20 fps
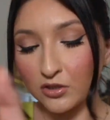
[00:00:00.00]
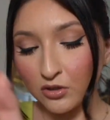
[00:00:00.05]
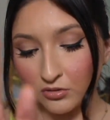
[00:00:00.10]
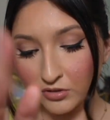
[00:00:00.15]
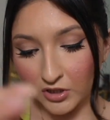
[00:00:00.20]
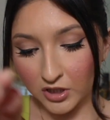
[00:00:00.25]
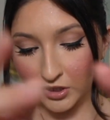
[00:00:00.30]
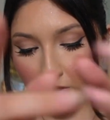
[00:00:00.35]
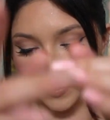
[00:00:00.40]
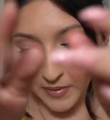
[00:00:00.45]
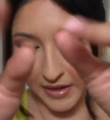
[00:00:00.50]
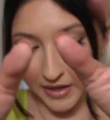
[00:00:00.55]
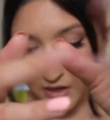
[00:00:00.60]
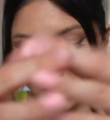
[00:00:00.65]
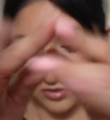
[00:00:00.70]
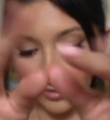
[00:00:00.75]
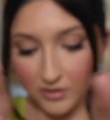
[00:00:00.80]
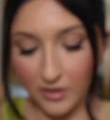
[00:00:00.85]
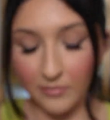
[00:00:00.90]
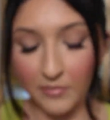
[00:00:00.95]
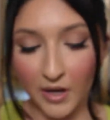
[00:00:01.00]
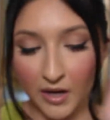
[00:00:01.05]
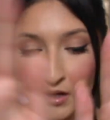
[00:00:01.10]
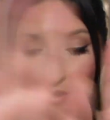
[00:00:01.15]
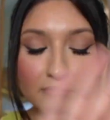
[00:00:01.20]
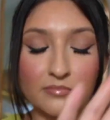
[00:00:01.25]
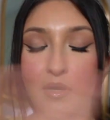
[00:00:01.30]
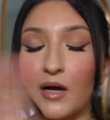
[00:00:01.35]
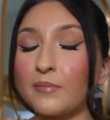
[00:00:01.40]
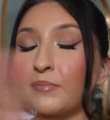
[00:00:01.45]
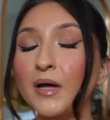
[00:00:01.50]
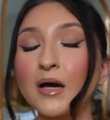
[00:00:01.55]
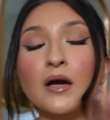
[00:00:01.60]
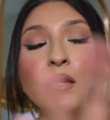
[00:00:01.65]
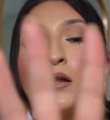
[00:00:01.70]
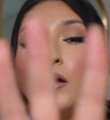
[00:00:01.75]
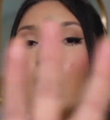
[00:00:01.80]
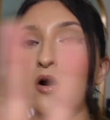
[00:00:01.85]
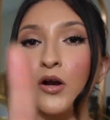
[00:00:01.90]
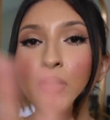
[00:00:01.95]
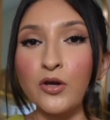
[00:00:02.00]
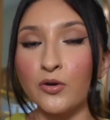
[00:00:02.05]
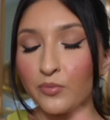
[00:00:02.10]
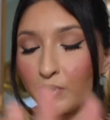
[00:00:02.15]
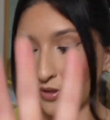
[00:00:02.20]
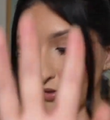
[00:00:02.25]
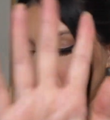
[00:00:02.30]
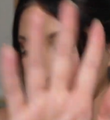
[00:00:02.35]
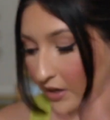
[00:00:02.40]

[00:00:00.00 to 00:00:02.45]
don't judge my nails. I'm not I'm not gonna argue with you